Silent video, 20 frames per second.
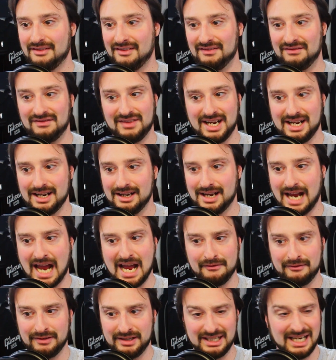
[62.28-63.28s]
and they
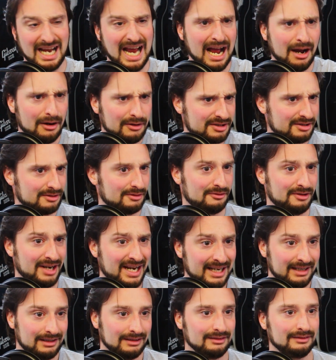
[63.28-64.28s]
have an outer
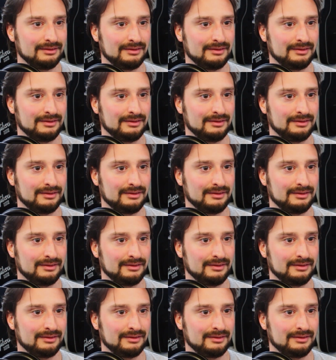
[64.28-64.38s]
ring.